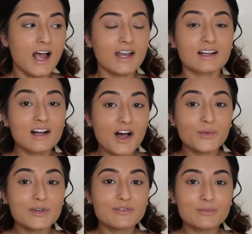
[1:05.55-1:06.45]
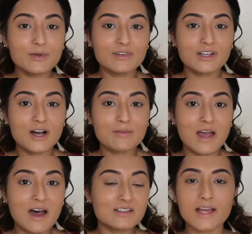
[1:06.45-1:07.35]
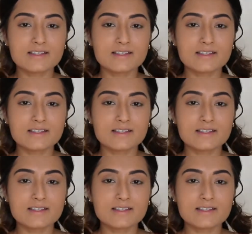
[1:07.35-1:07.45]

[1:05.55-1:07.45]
and I can't wait for the movie to come out.